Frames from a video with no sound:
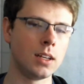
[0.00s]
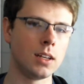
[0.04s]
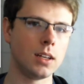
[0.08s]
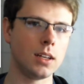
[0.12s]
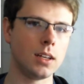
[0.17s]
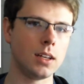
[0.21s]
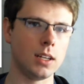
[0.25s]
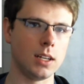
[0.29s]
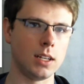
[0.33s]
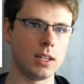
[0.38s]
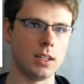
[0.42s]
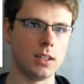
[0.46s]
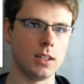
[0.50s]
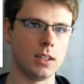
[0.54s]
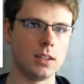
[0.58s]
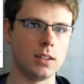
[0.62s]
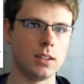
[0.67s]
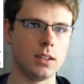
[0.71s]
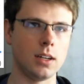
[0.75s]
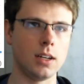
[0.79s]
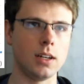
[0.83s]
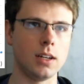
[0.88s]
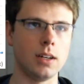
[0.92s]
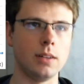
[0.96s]
And
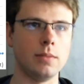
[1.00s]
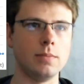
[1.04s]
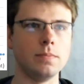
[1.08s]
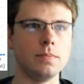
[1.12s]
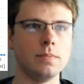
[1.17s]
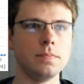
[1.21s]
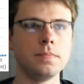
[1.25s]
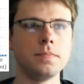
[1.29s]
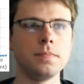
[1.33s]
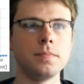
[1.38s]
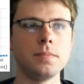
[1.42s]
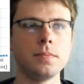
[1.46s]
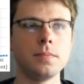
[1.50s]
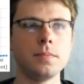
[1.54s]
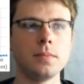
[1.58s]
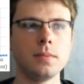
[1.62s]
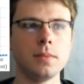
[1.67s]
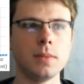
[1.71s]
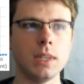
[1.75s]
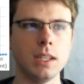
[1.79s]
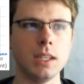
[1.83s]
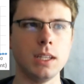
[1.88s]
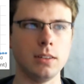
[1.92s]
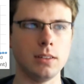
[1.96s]

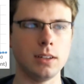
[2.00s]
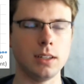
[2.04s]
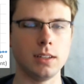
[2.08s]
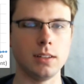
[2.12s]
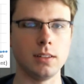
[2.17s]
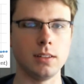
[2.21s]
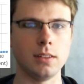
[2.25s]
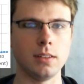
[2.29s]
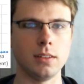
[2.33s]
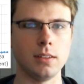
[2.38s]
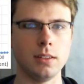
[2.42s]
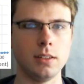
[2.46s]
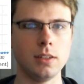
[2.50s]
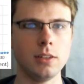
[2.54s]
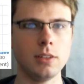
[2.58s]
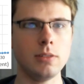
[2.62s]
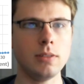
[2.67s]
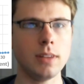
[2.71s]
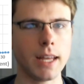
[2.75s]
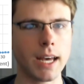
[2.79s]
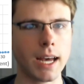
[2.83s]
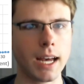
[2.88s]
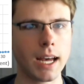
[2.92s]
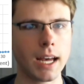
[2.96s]
you can do
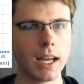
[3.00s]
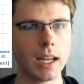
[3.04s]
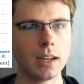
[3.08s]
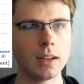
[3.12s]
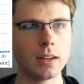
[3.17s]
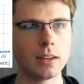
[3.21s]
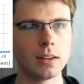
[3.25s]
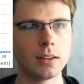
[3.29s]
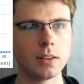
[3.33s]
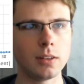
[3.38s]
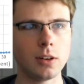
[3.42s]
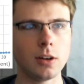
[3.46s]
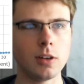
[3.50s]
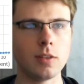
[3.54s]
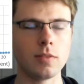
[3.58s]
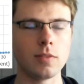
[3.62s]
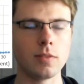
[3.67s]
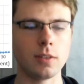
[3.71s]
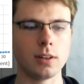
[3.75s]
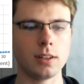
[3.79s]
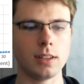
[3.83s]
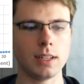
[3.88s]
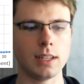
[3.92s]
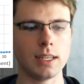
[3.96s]
that
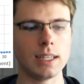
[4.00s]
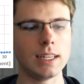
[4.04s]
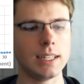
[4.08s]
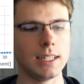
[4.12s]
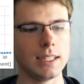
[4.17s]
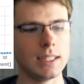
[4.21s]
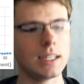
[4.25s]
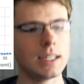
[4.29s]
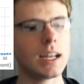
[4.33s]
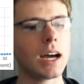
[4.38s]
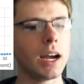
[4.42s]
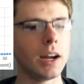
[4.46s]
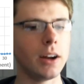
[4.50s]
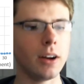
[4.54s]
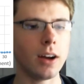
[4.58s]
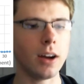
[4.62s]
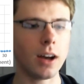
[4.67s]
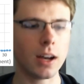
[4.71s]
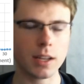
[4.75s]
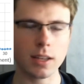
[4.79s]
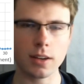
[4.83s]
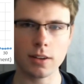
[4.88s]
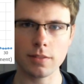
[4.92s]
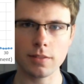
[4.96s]
over like an entire
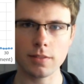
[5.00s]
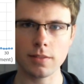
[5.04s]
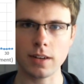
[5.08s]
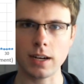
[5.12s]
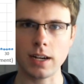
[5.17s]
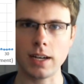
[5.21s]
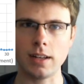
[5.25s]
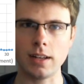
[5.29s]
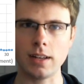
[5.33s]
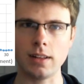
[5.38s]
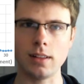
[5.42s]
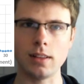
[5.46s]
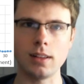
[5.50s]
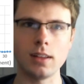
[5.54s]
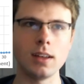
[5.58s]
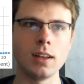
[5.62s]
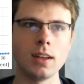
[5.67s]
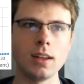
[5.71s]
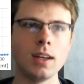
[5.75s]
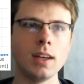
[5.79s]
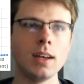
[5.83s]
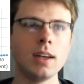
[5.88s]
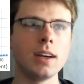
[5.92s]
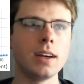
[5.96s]
audio file,
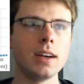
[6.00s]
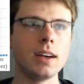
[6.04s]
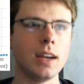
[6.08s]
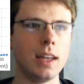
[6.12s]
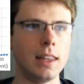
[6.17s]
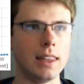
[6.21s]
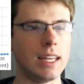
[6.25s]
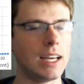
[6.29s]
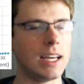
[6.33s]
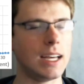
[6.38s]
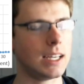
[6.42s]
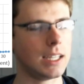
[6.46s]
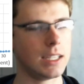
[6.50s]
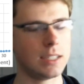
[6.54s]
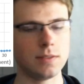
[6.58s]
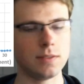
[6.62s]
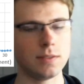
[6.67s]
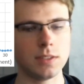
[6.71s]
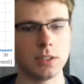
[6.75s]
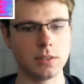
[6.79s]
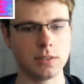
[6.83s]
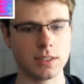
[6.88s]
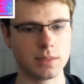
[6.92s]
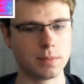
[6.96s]
and that gives
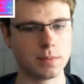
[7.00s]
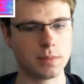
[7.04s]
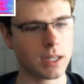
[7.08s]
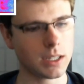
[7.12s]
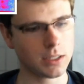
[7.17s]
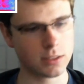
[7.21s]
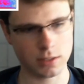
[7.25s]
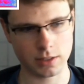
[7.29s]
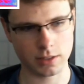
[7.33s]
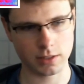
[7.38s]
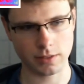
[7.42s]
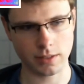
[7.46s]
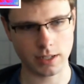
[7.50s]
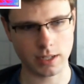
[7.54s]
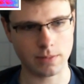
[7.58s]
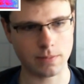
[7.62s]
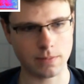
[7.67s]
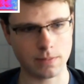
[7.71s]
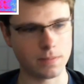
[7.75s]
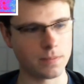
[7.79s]
you a spectrogram,